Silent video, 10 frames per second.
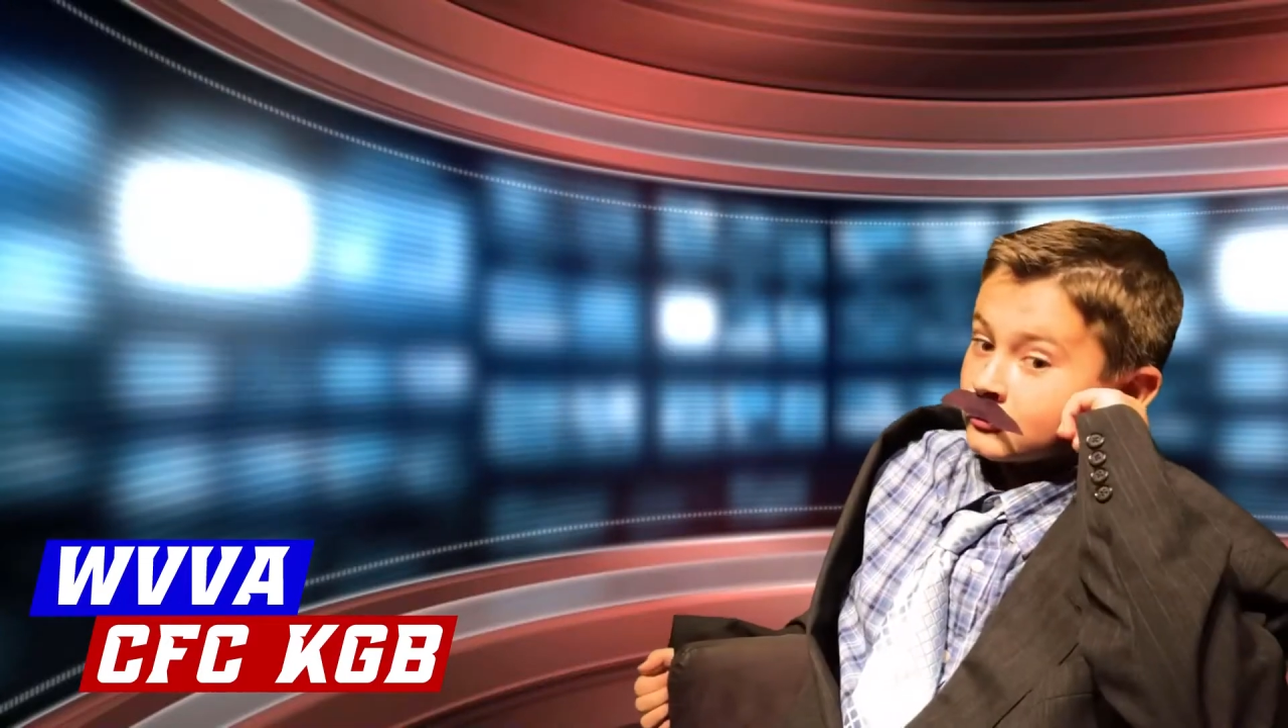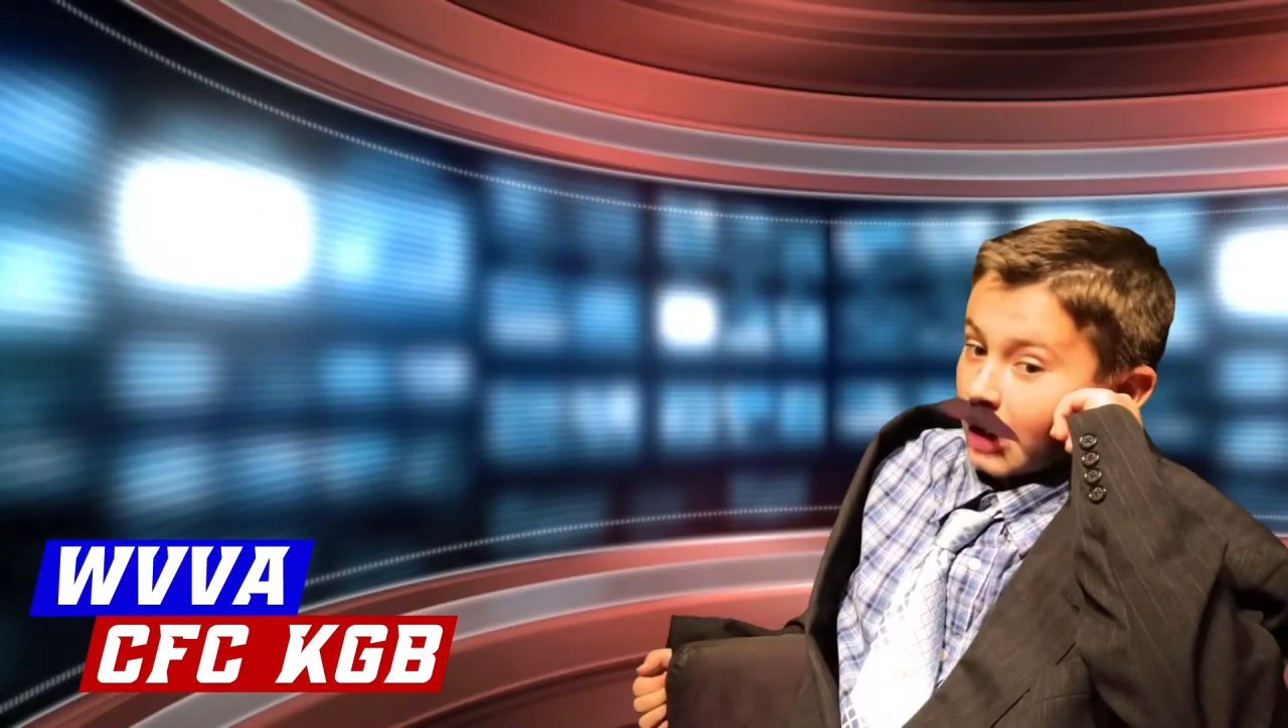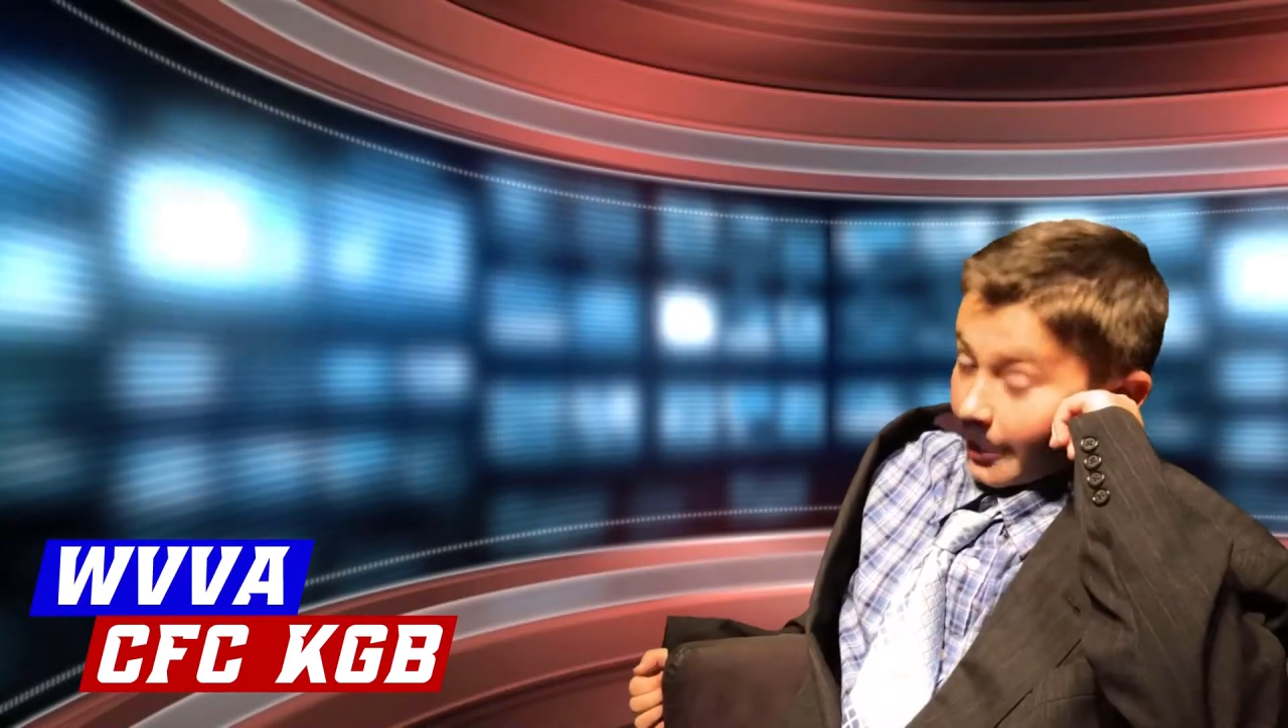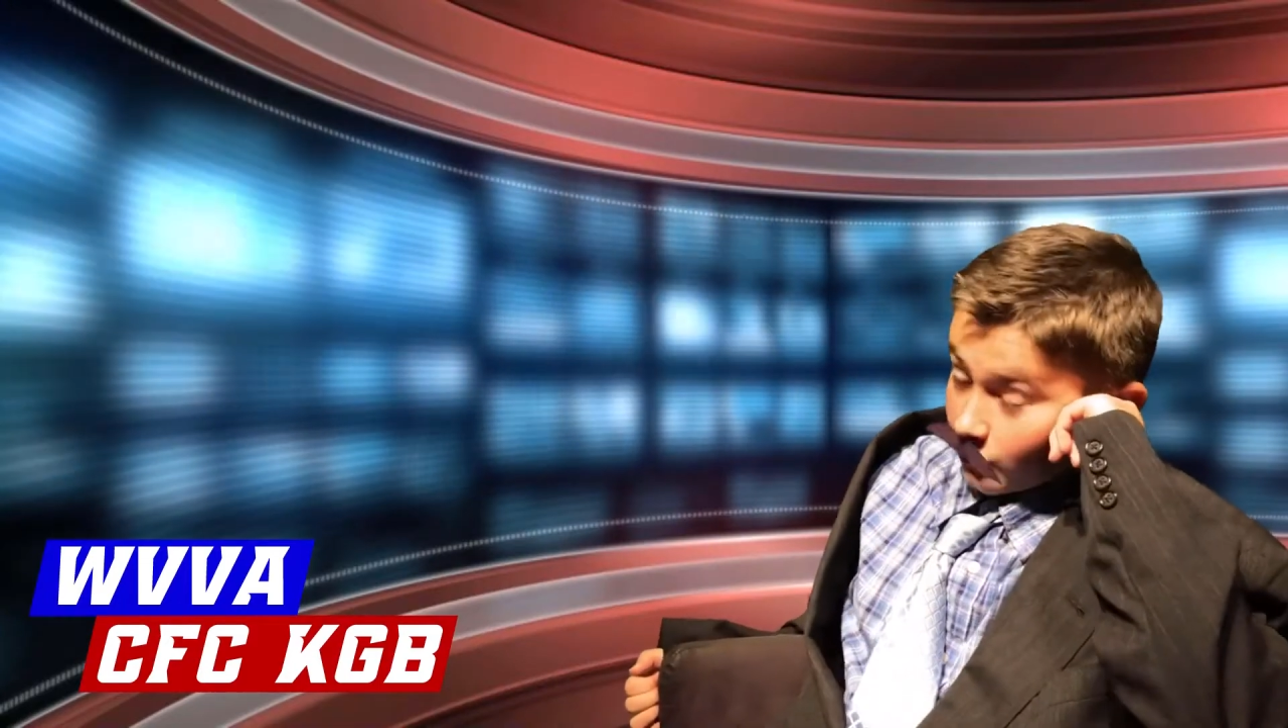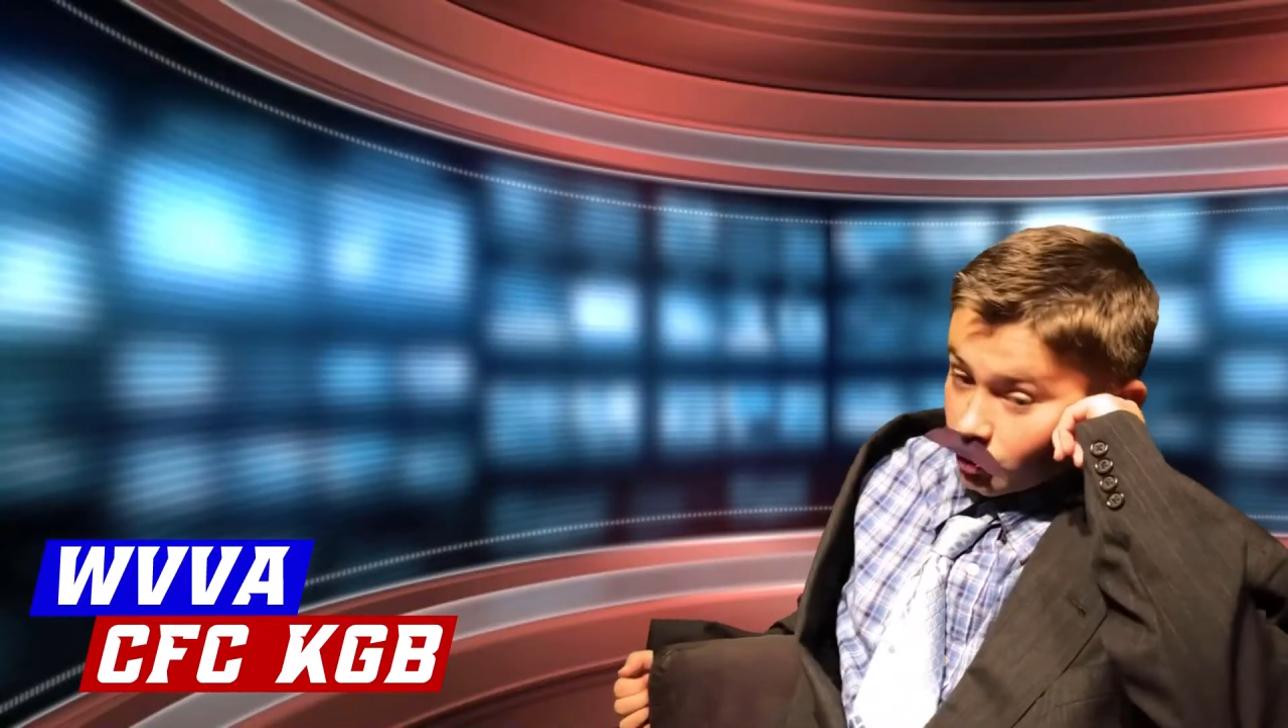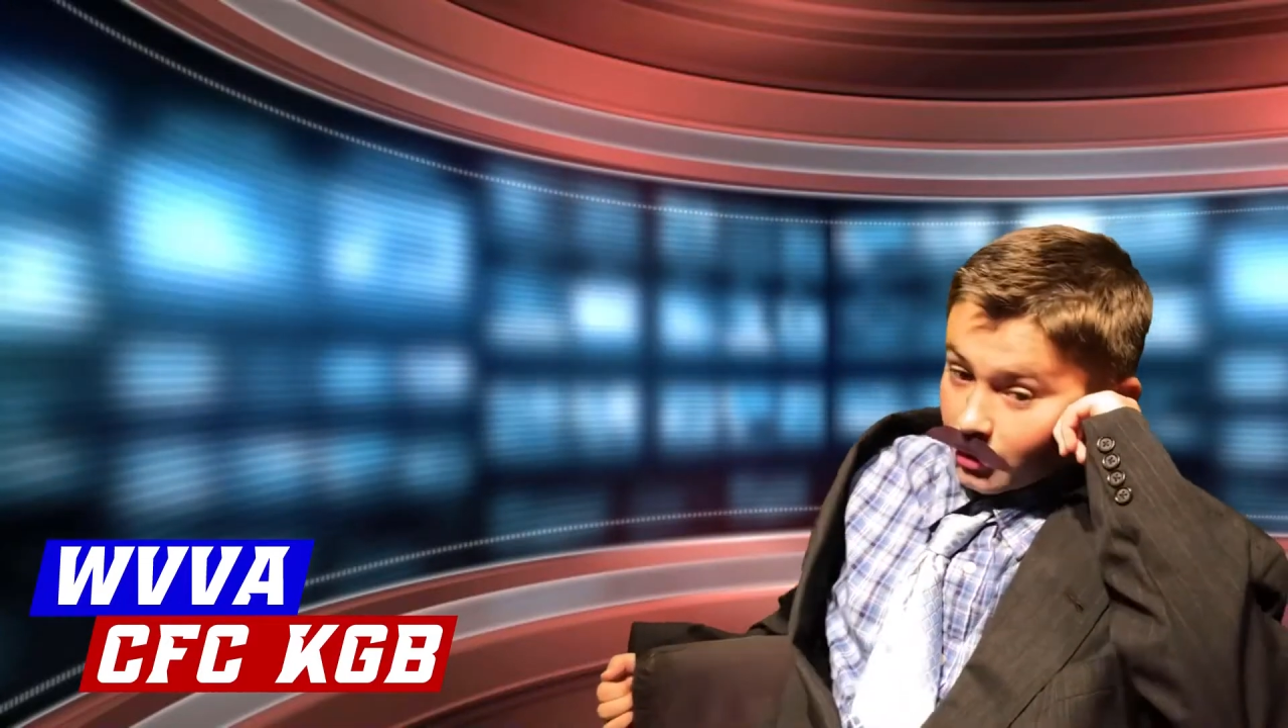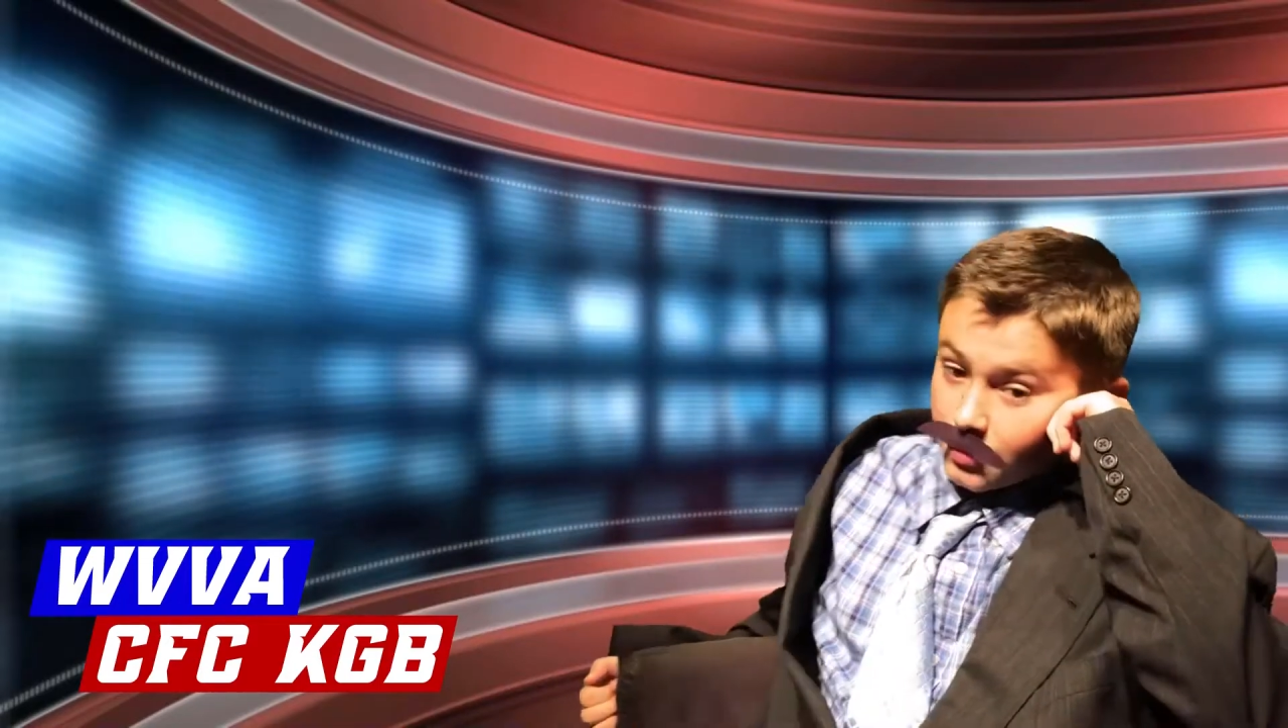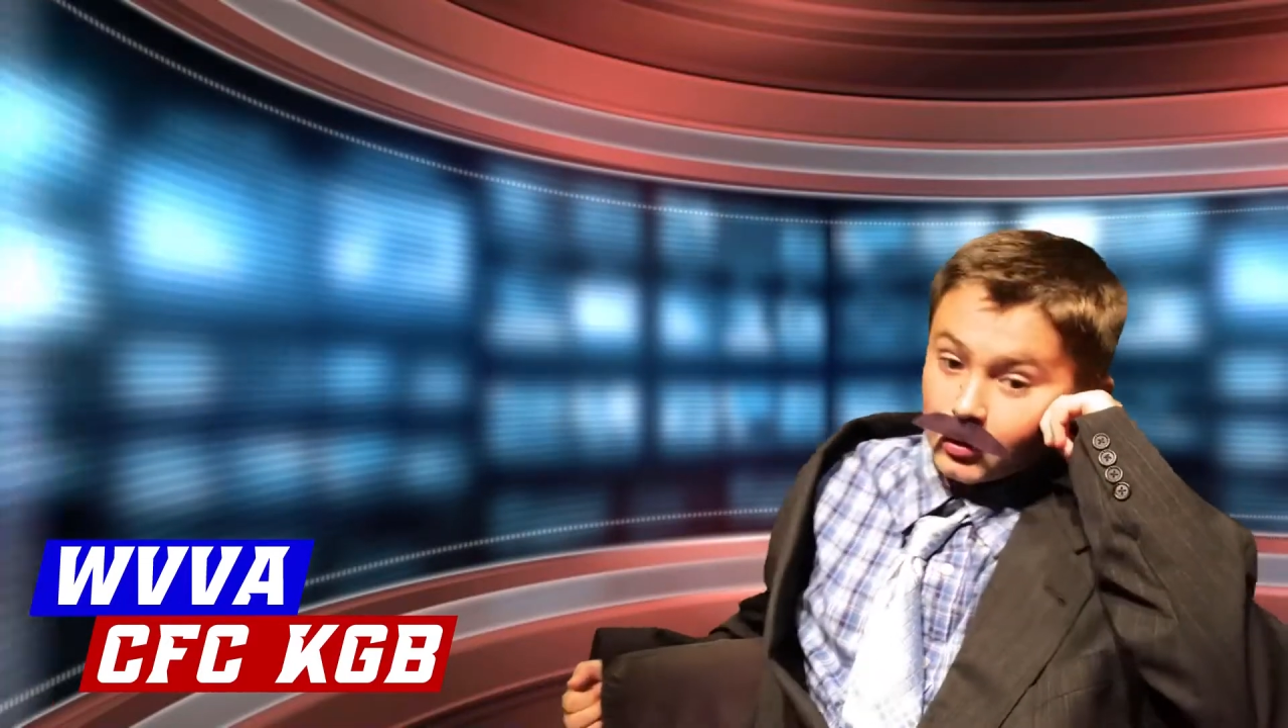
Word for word: I ruined my